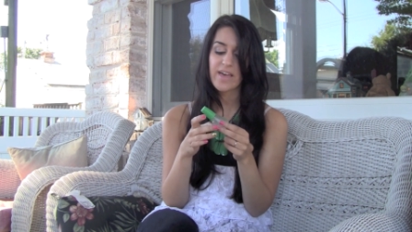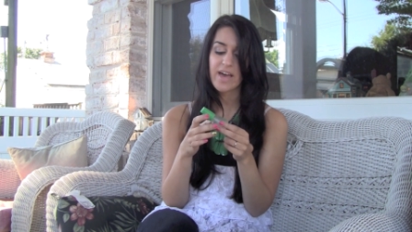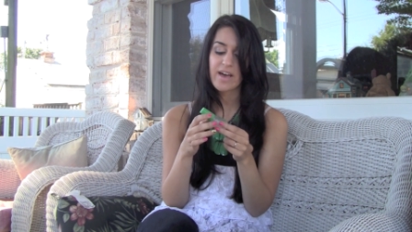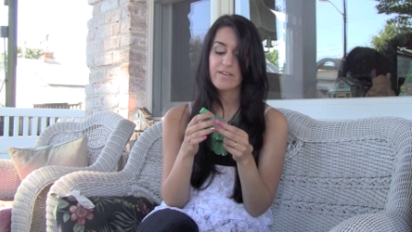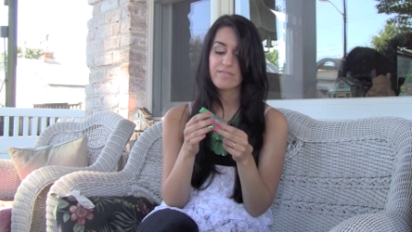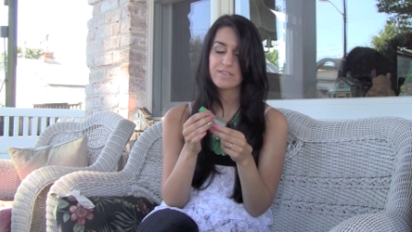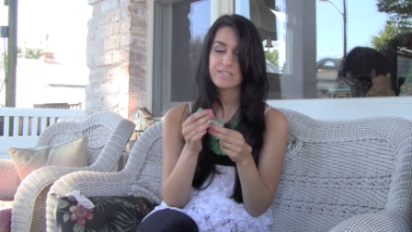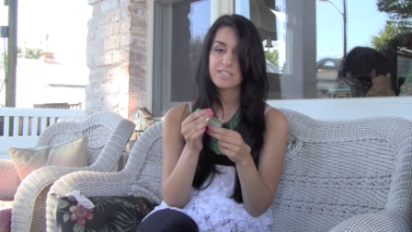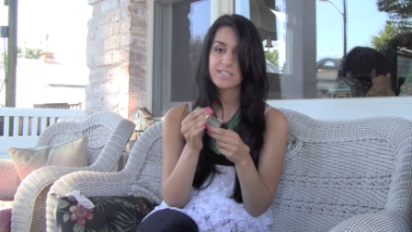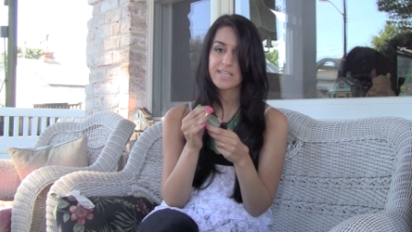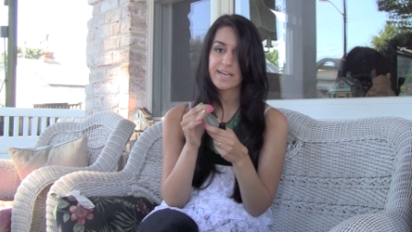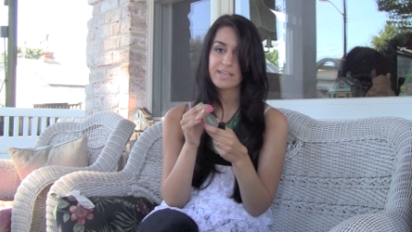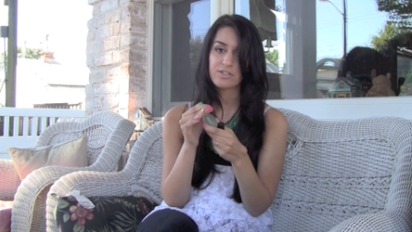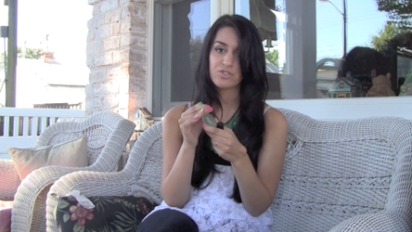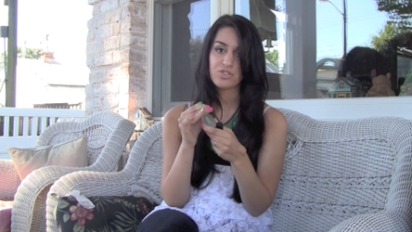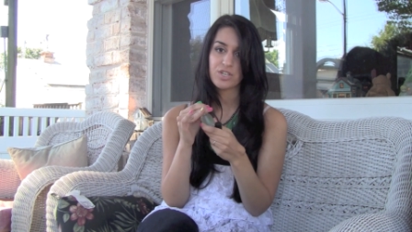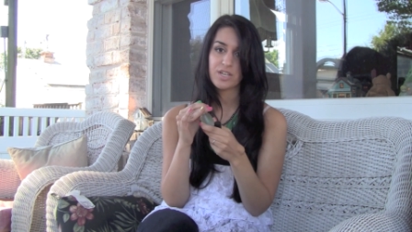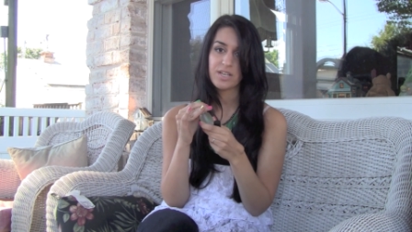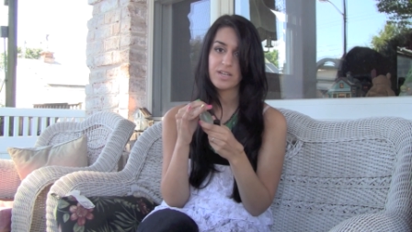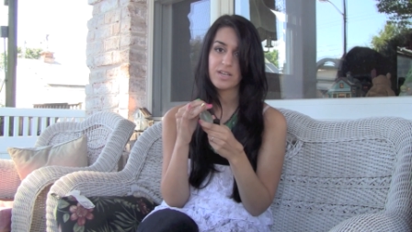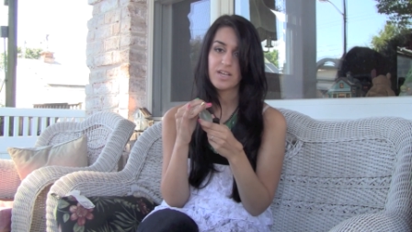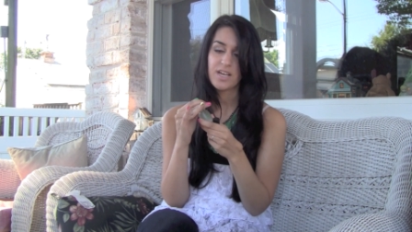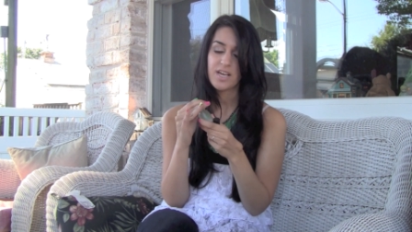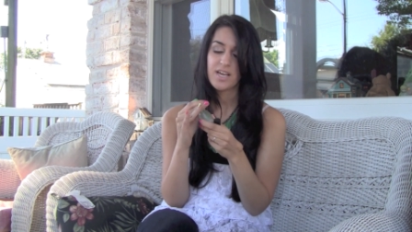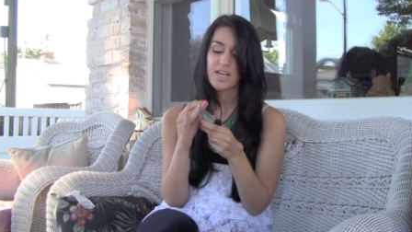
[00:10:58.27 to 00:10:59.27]
They have a
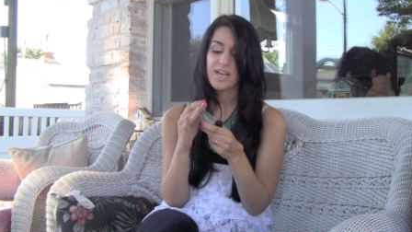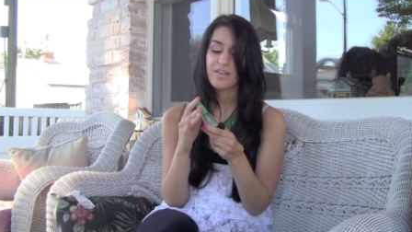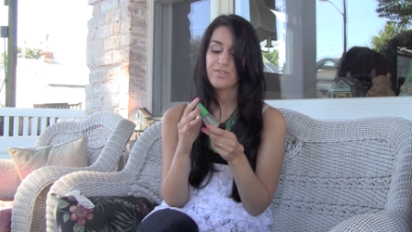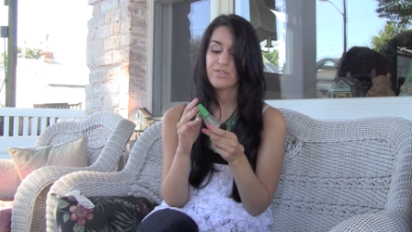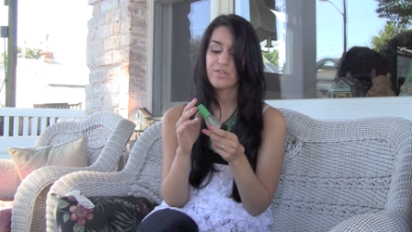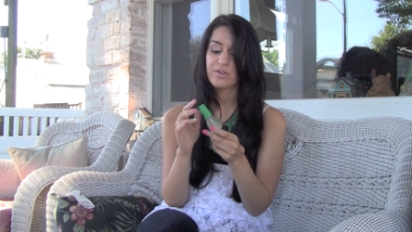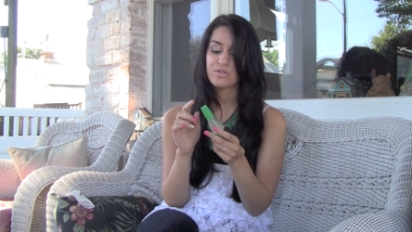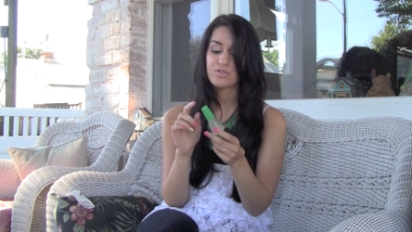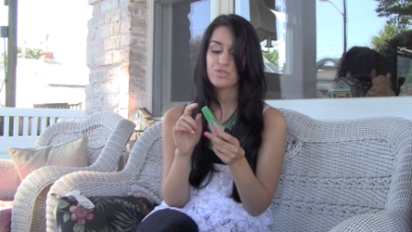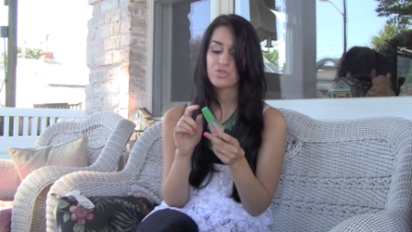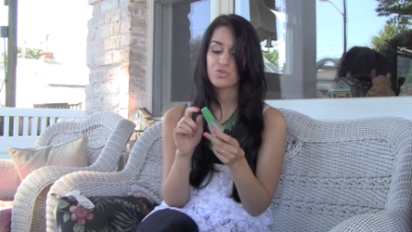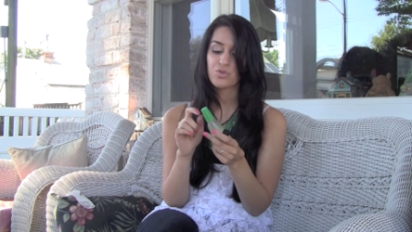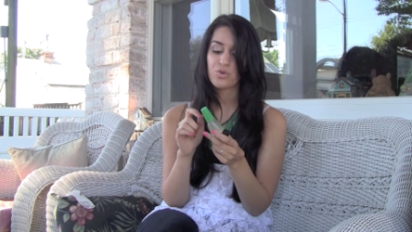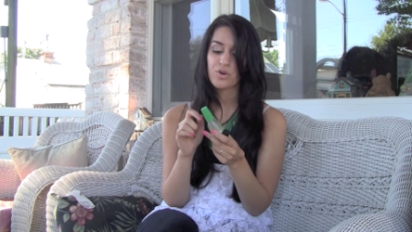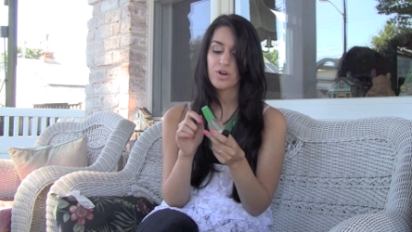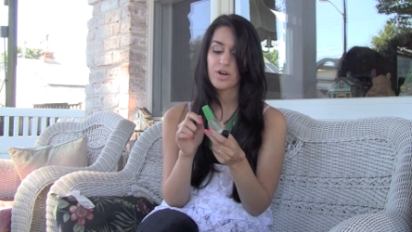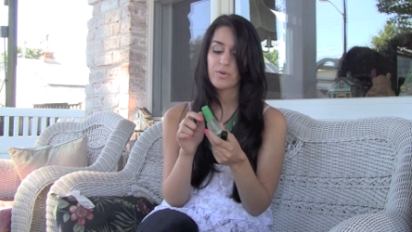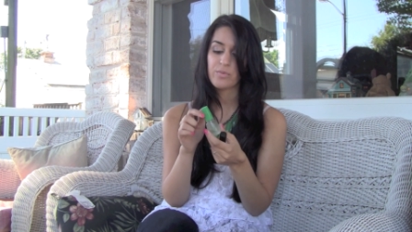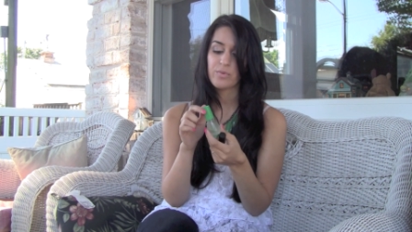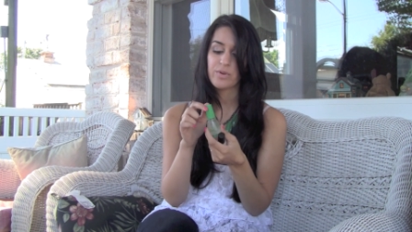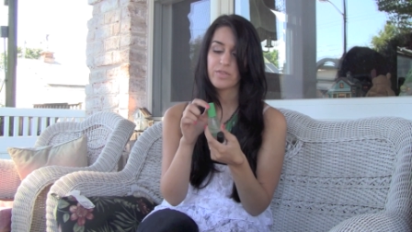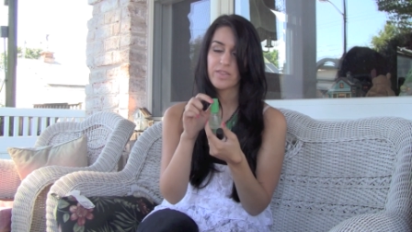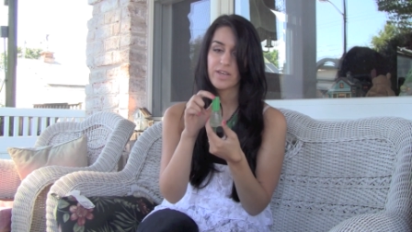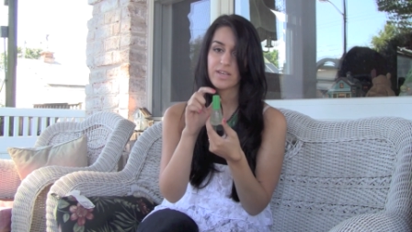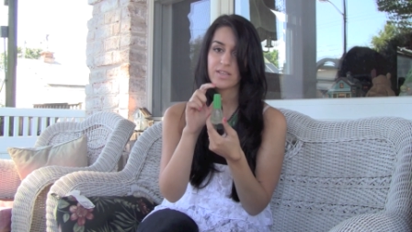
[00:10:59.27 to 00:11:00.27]
section in their
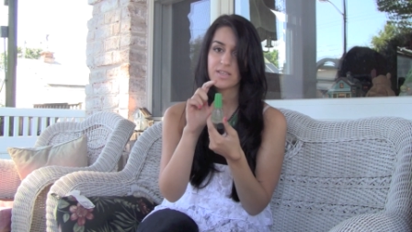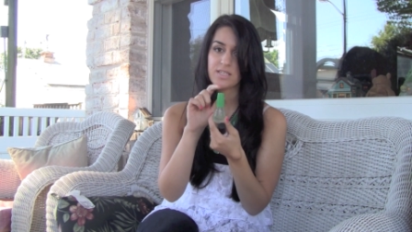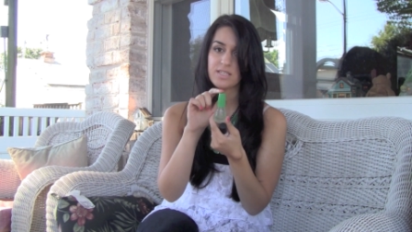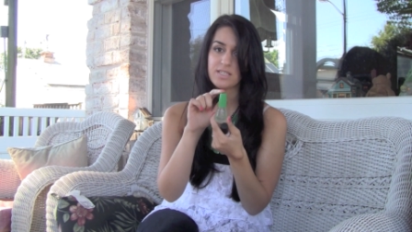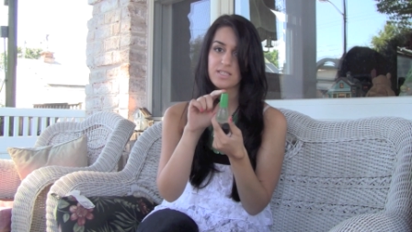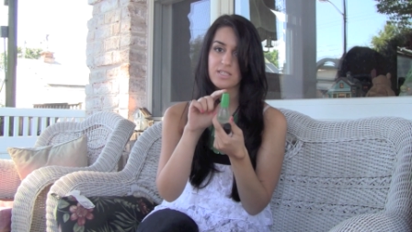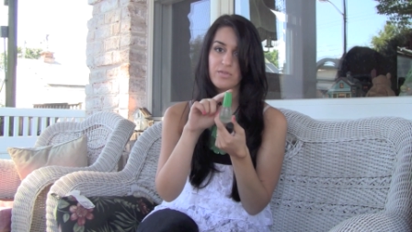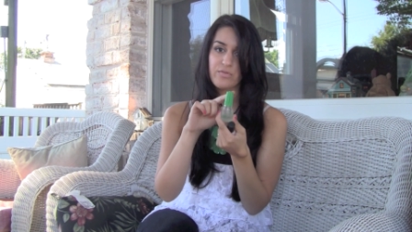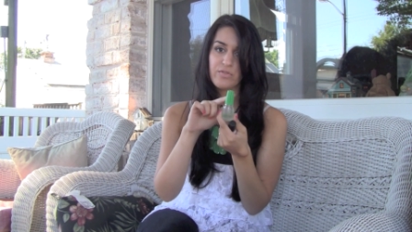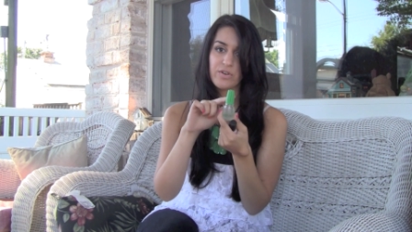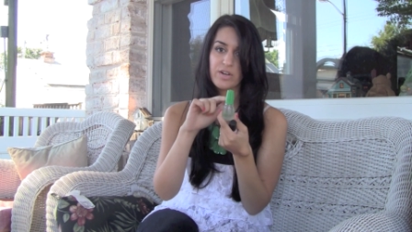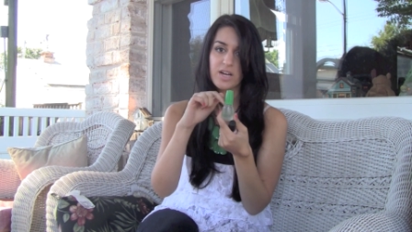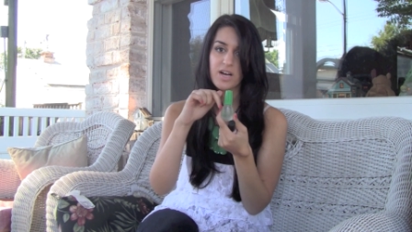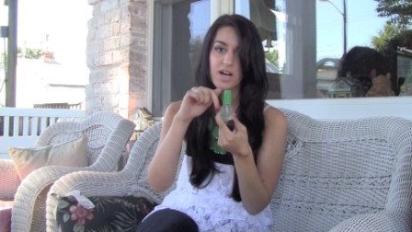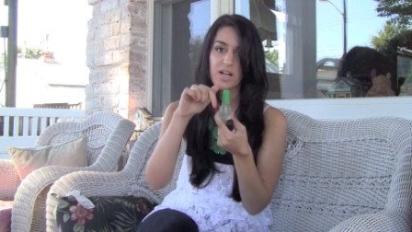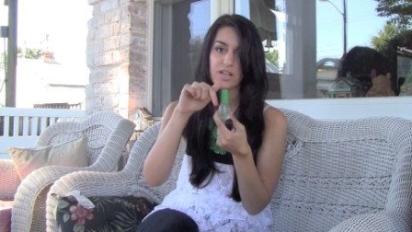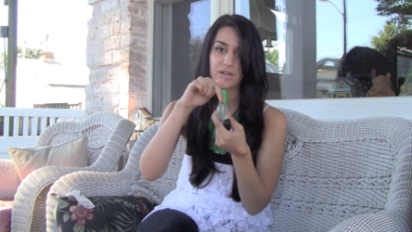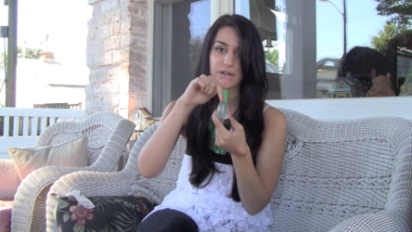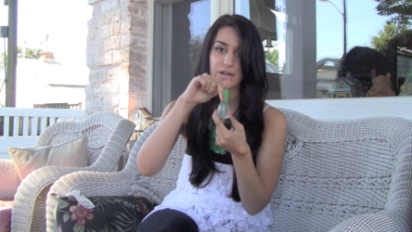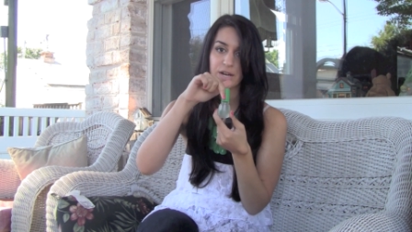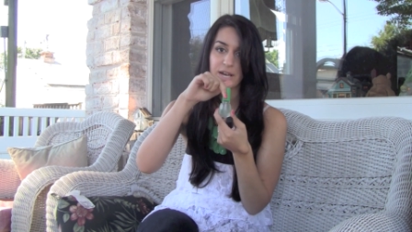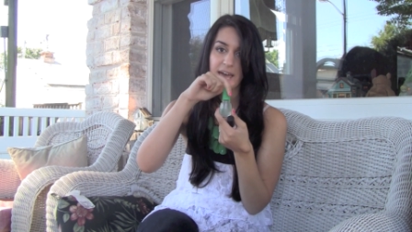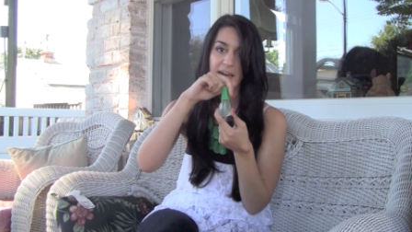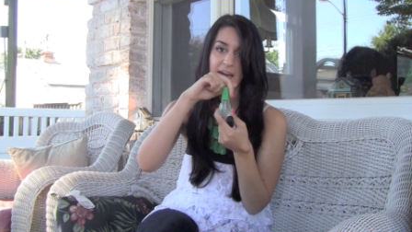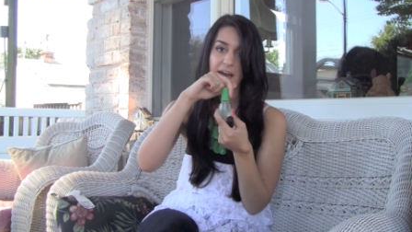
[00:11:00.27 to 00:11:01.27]
store with like these different
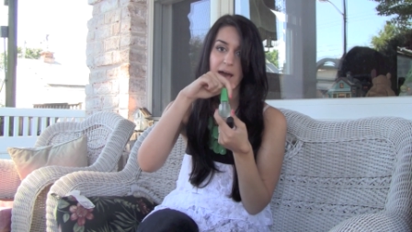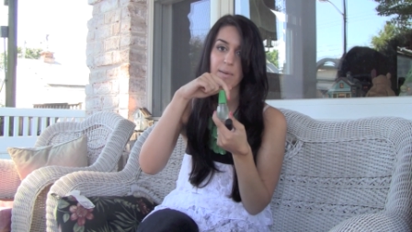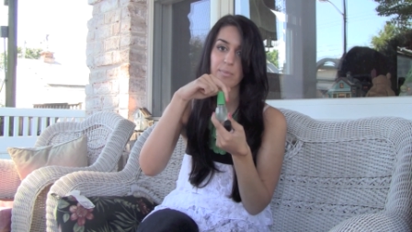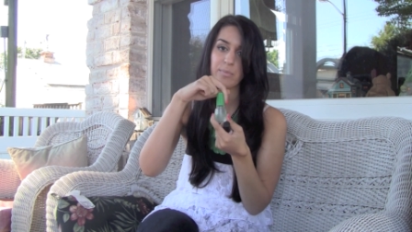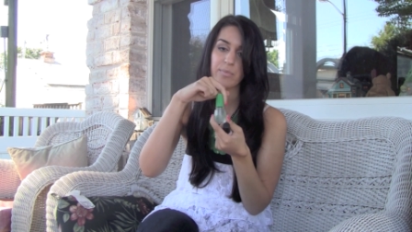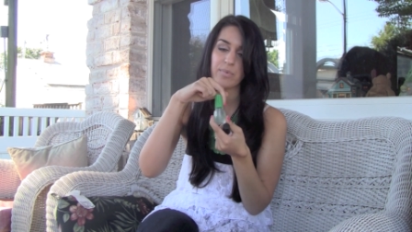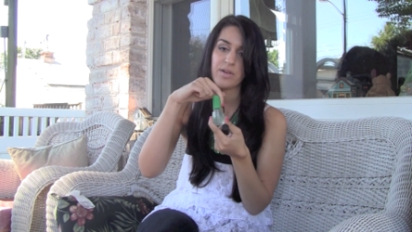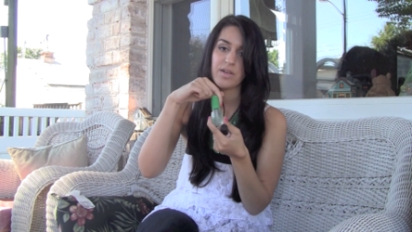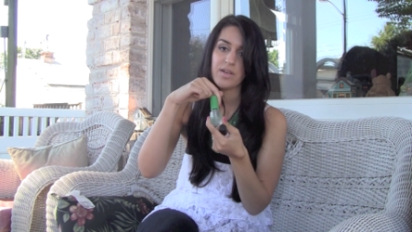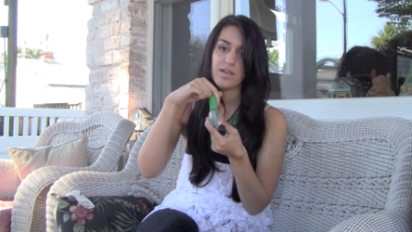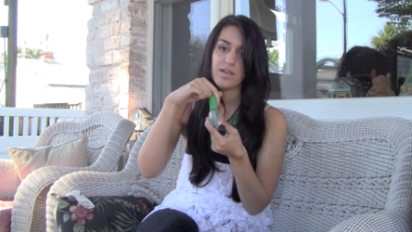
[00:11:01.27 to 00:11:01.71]
color caps